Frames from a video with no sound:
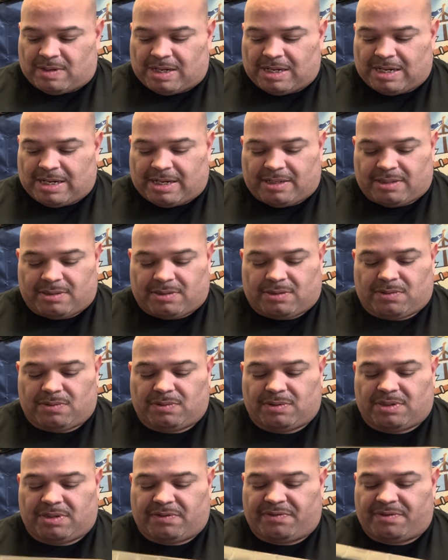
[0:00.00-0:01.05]
I got two
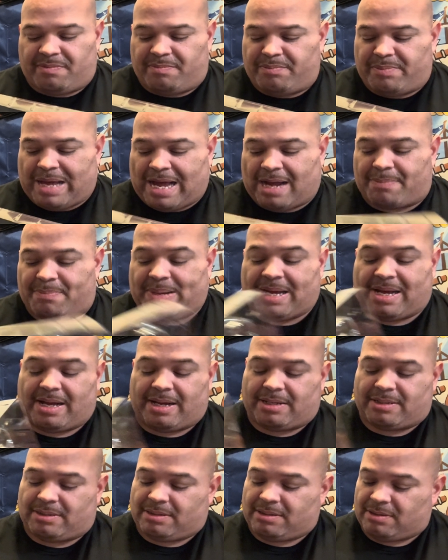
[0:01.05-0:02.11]
different
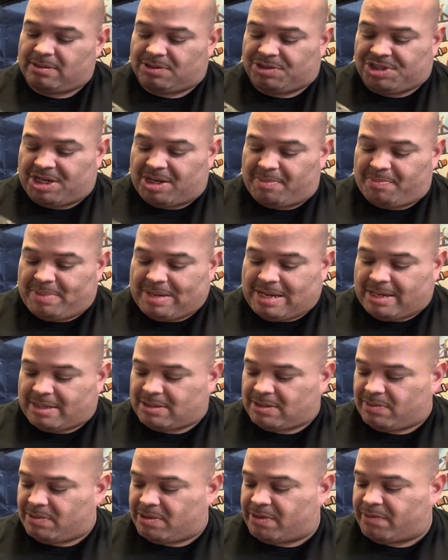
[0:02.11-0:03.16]
backpacks,
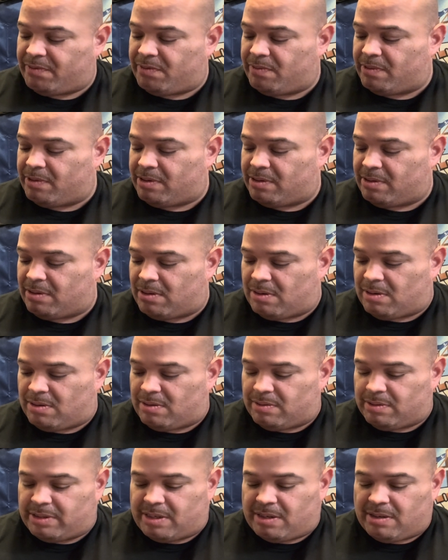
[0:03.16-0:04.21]
jetpacks, or whatever you want to call them.
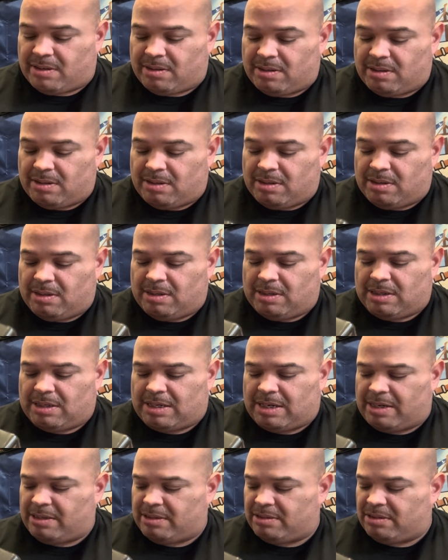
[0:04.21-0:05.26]
They're
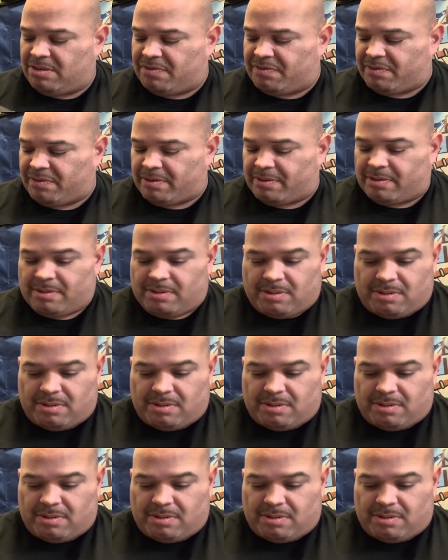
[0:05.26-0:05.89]
kind of different.